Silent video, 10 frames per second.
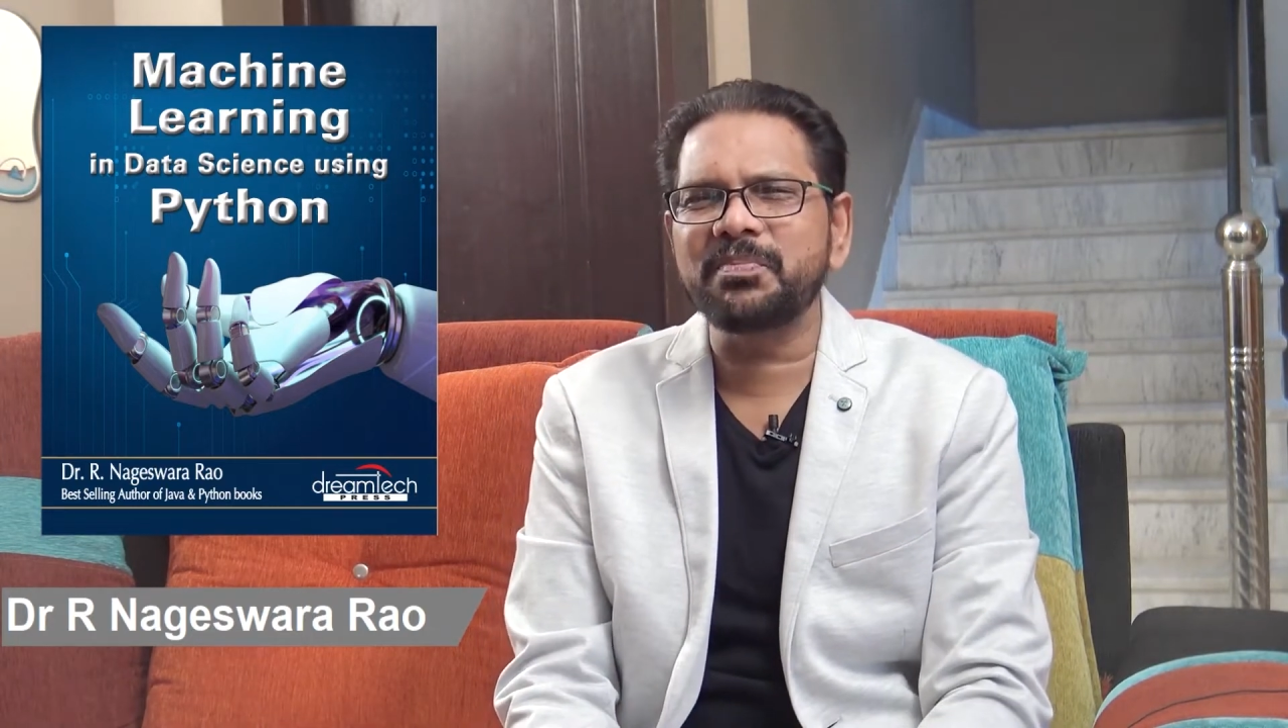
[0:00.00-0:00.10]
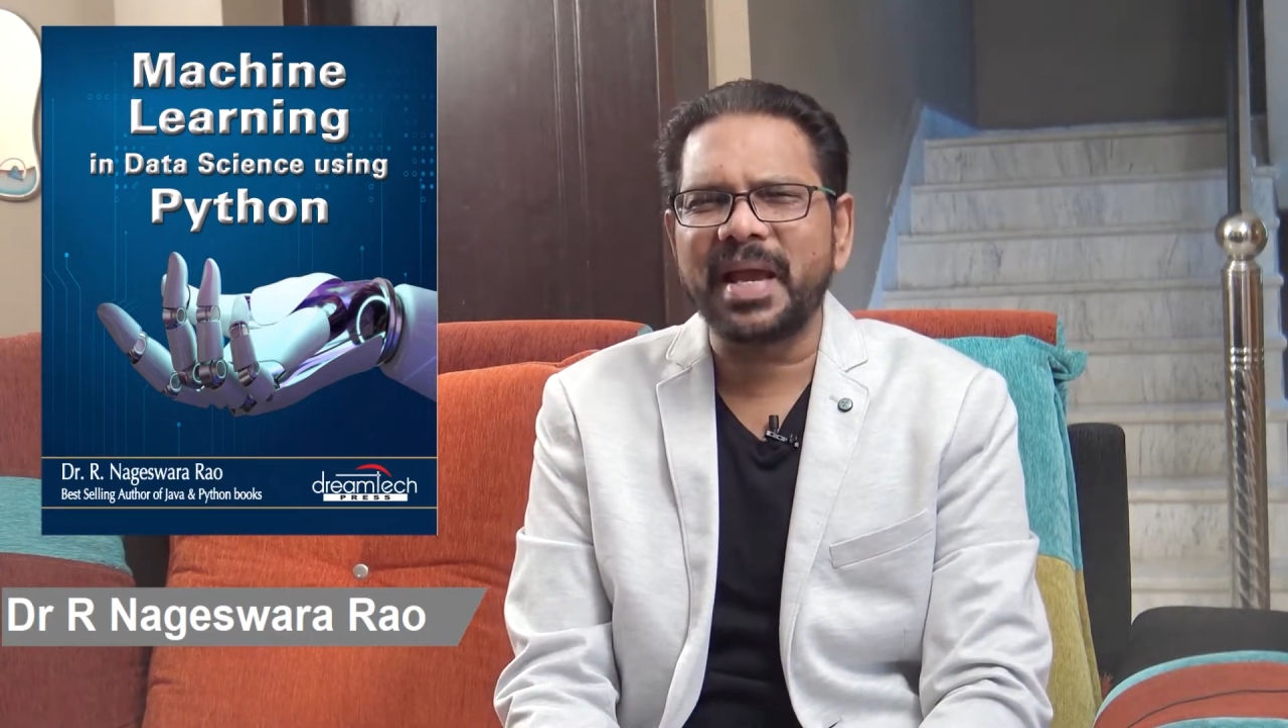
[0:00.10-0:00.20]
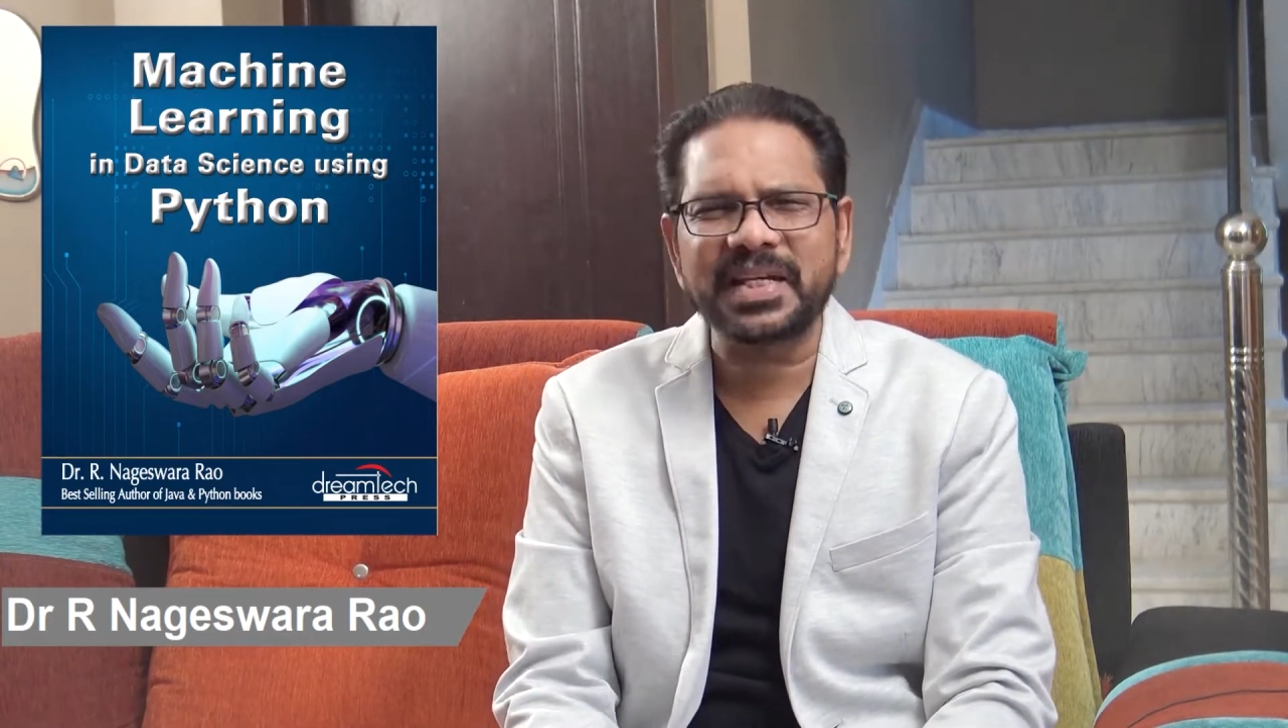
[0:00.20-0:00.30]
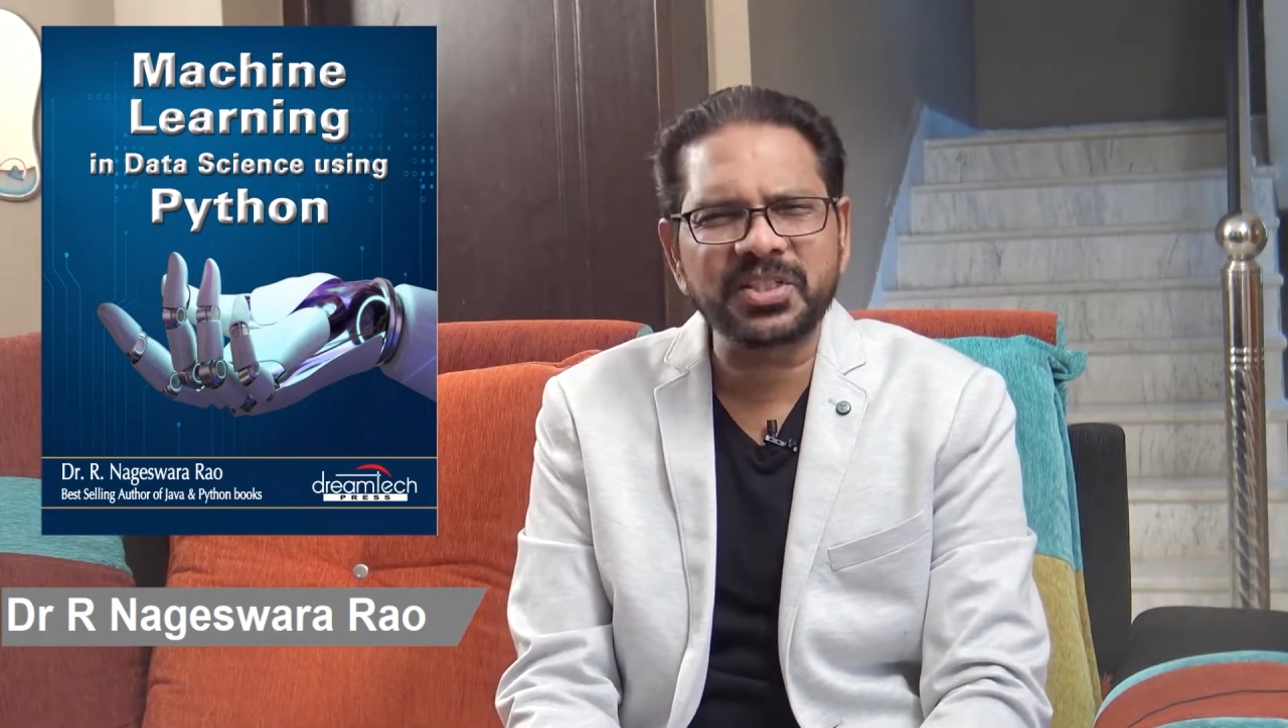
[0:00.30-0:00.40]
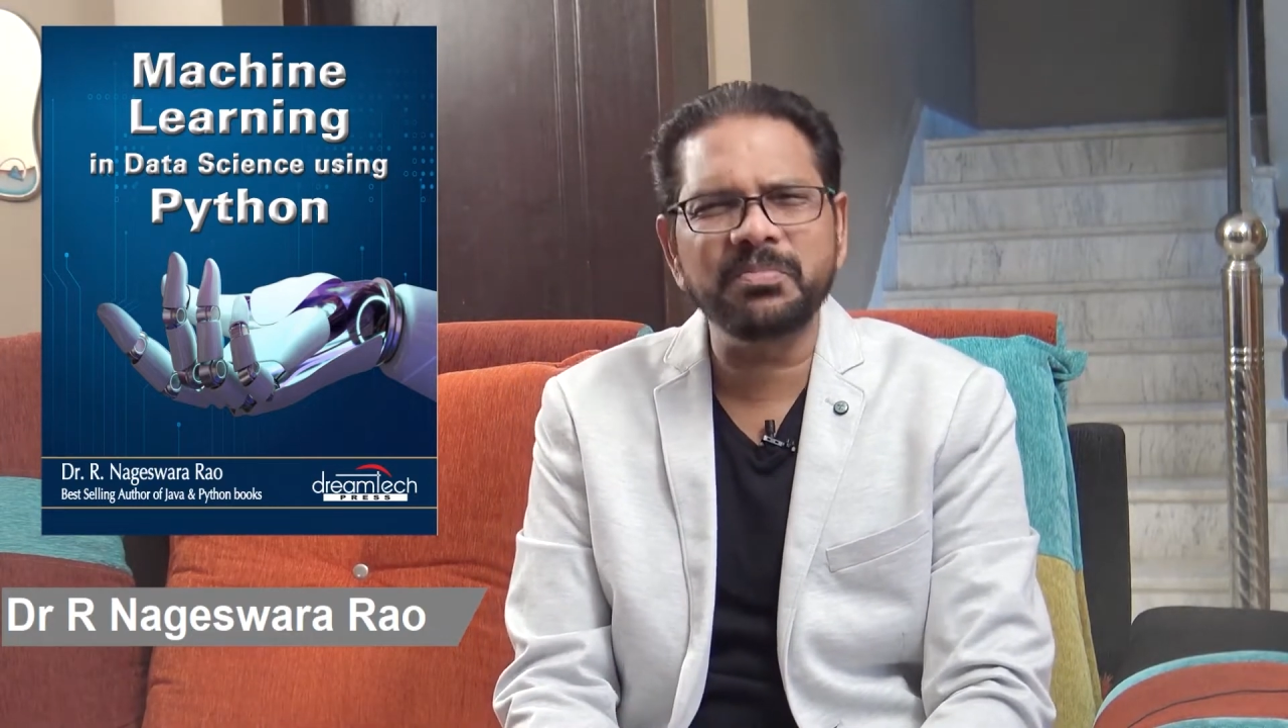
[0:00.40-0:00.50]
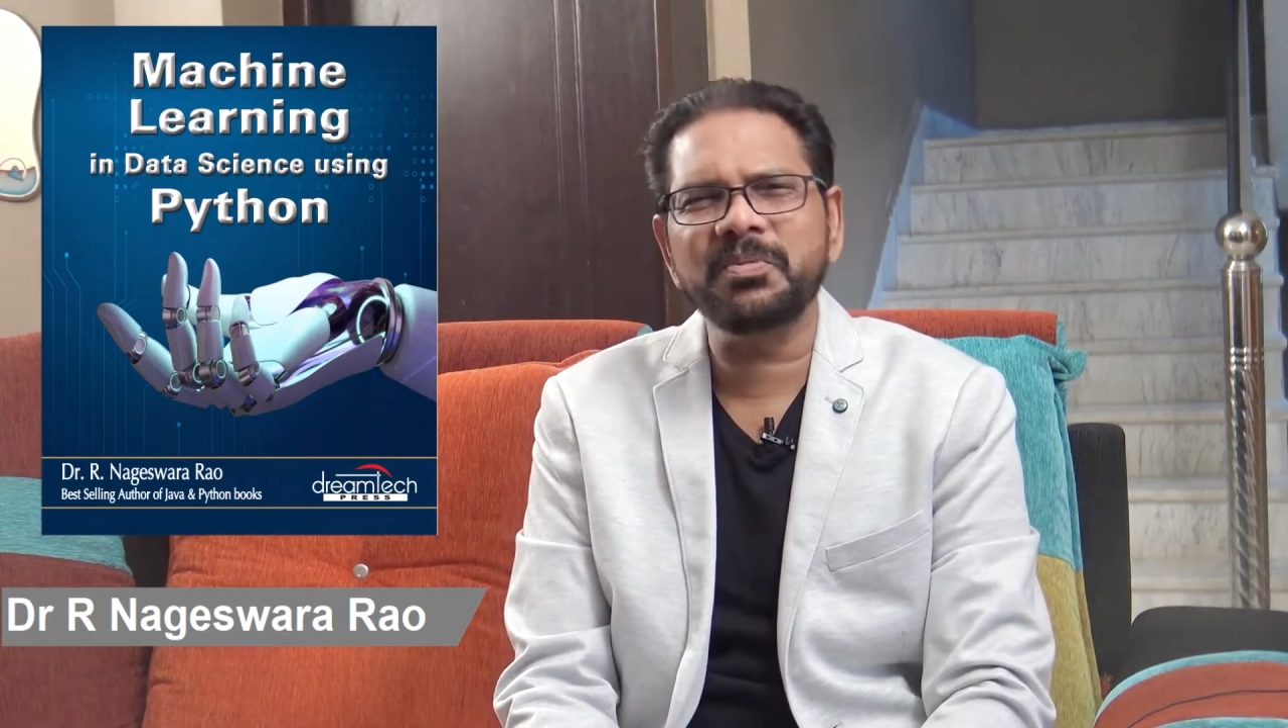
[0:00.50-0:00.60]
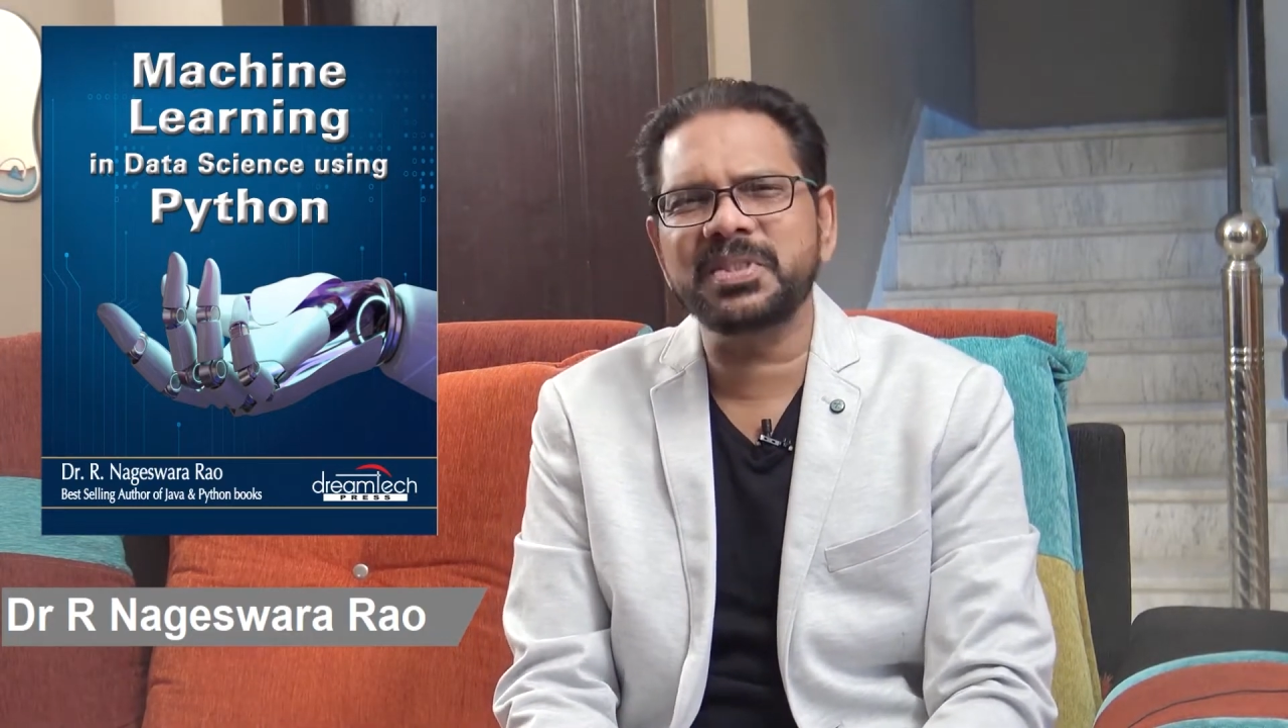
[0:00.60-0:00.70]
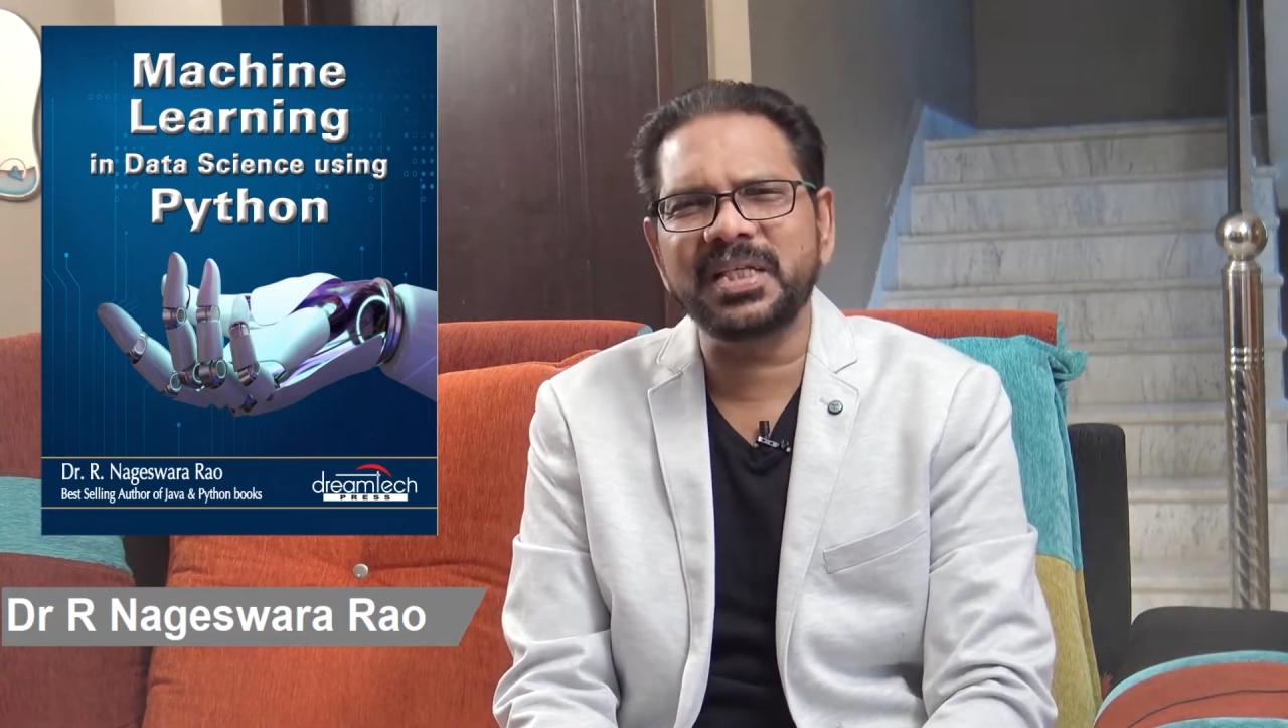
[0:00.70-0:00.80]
maximum